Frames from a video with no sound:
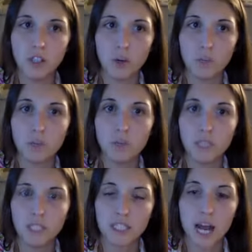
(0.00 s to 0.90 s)
be
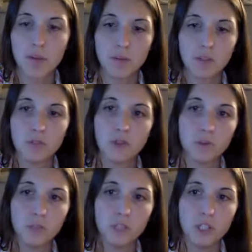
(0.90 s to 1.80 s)
willing to hop on the
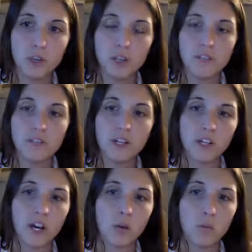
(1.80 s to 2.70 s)
phone with you and
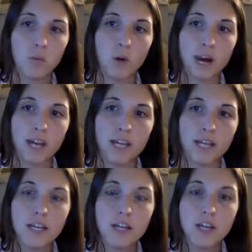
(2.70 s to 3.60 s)
figure out why,
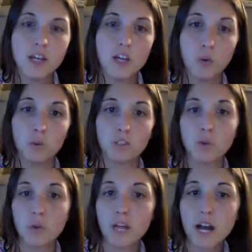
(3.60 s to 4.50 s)
what's
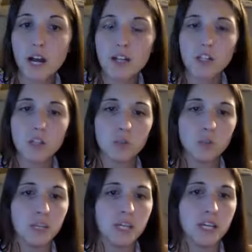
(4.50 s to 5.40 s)
going on. Could
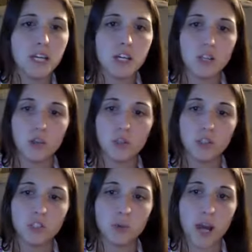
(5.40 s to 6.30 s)

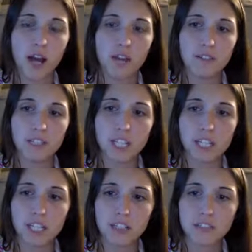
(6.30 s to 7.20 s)
you have a
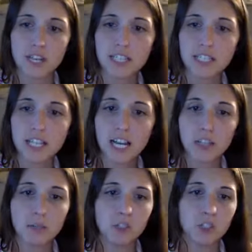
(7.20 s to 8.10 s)
digestive
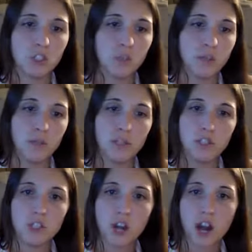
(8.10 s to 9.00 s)
enzyme? Should you maybe
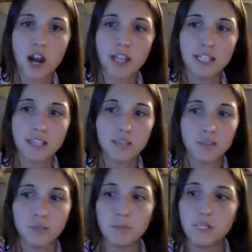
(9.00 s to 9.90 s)
try
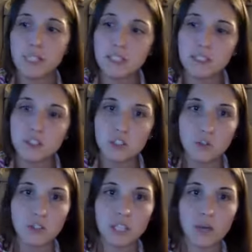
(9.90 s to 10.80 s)
different beans? Should
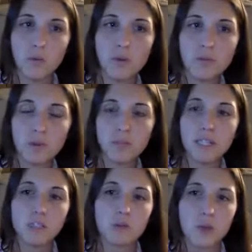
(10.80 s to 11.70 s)
you stay away from
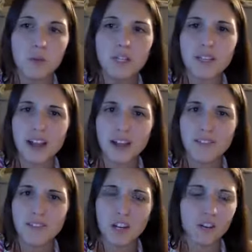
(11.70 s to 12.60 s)
beans, right? We can kind
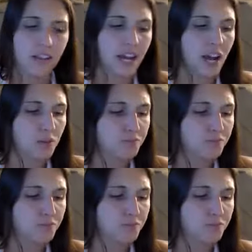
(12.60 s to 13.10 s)
of figure that out.